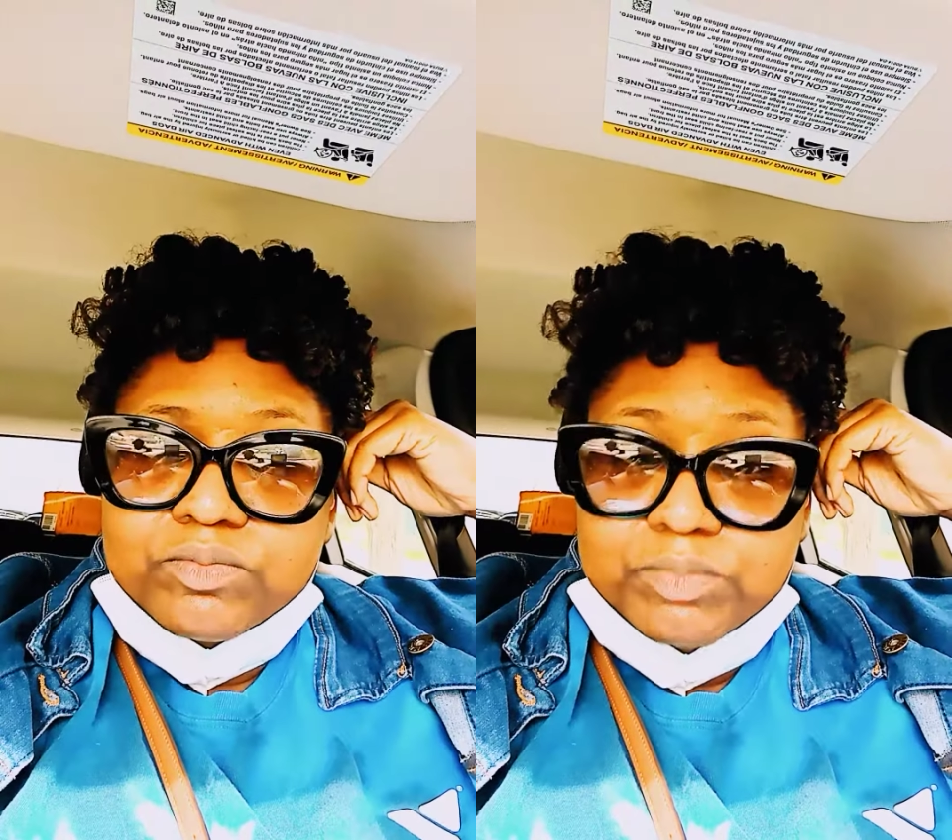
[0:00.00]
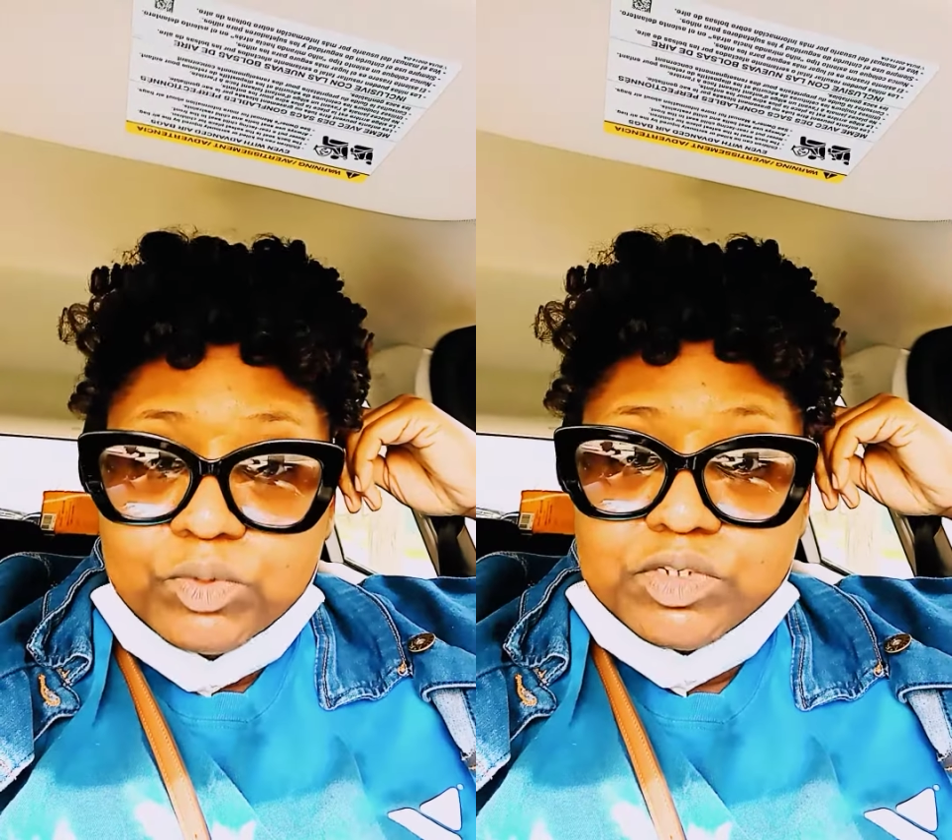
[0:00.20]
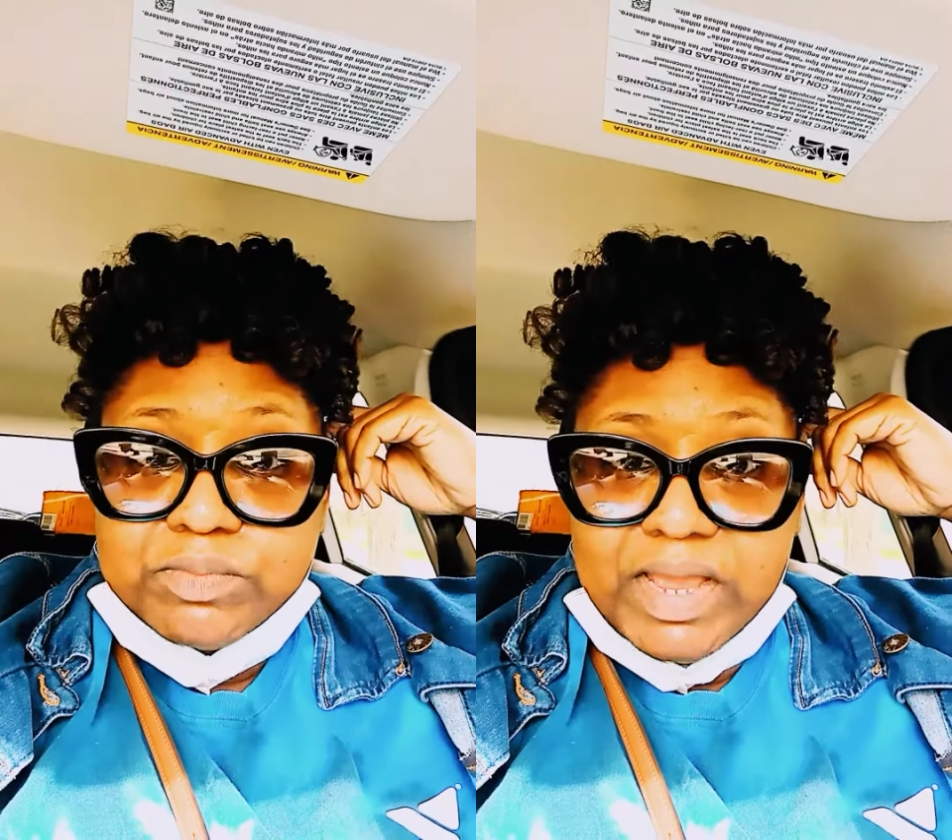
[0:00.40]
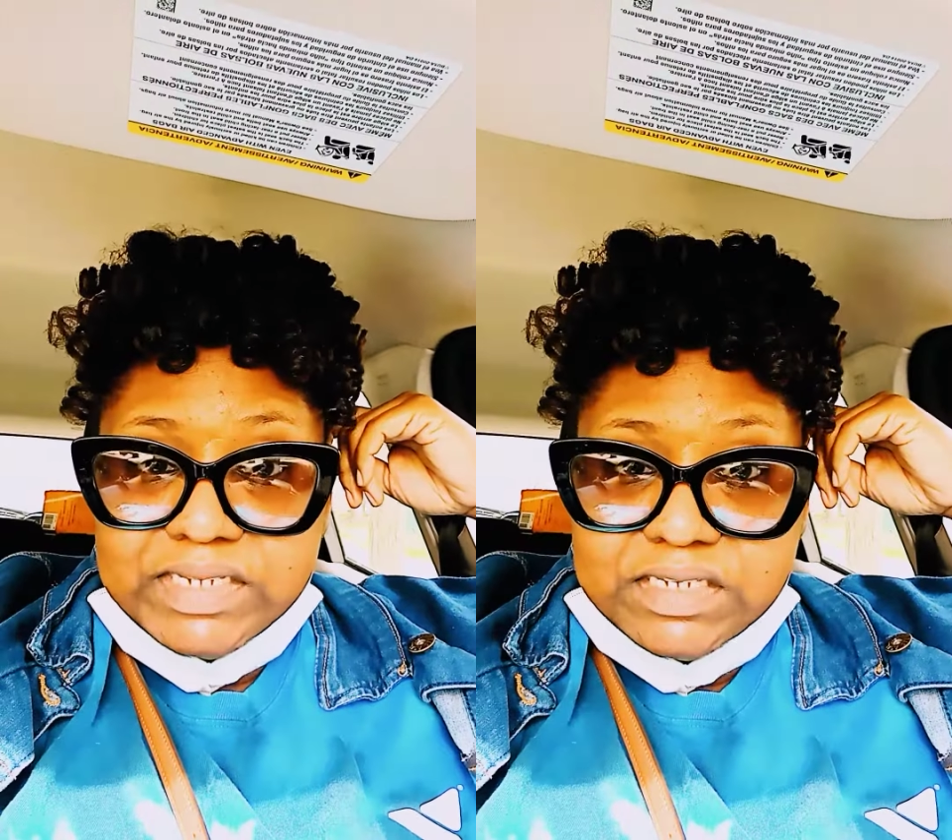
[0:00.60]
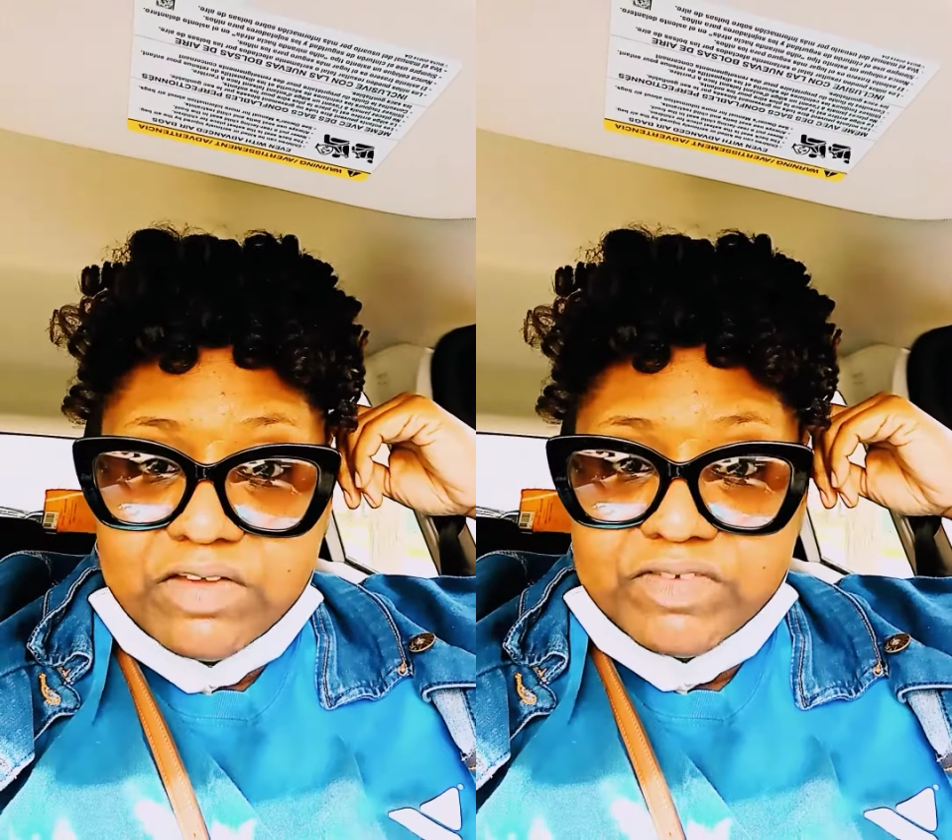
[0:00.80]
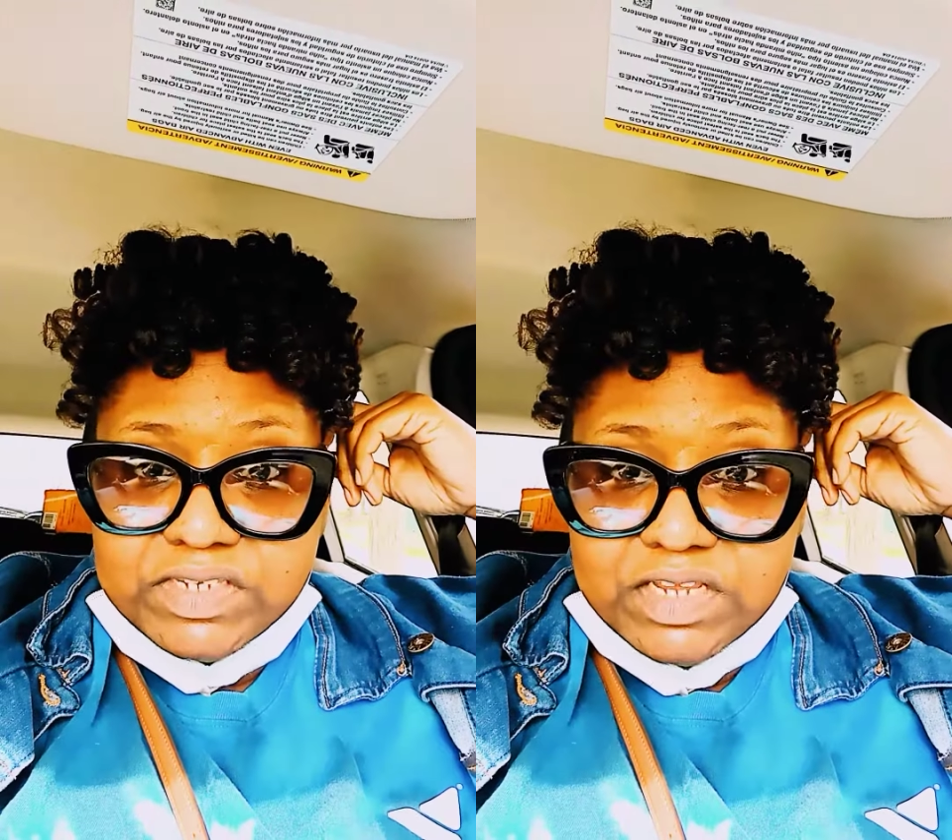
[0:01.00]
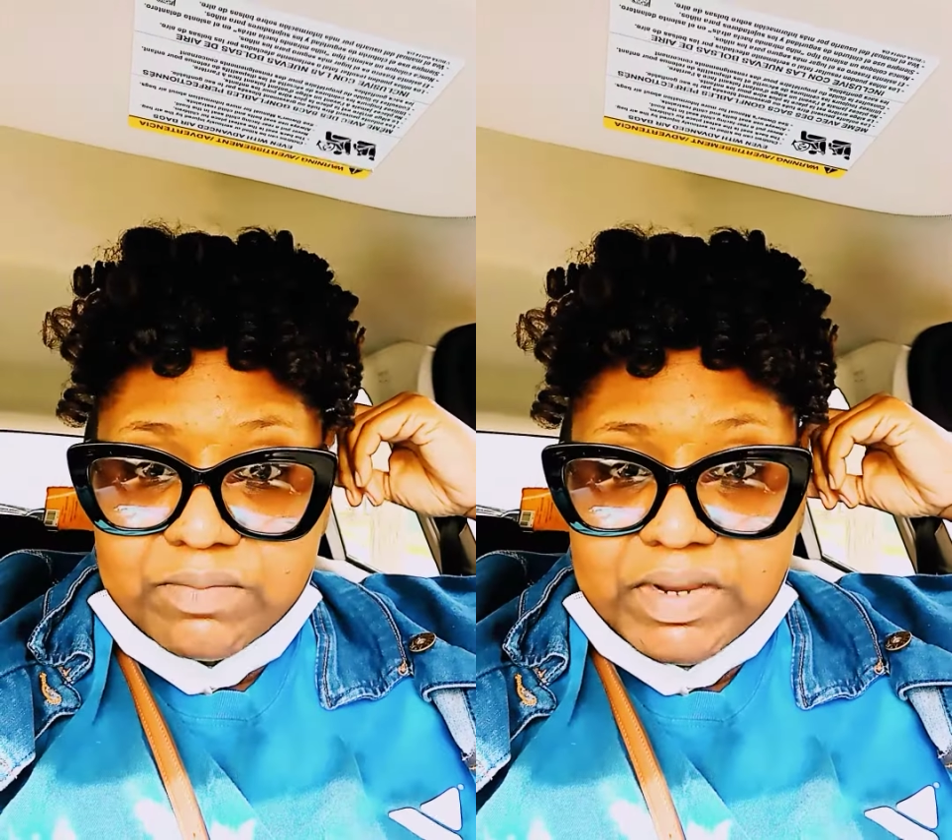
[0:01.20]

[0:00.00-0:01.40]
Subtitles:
boost my self-esteem,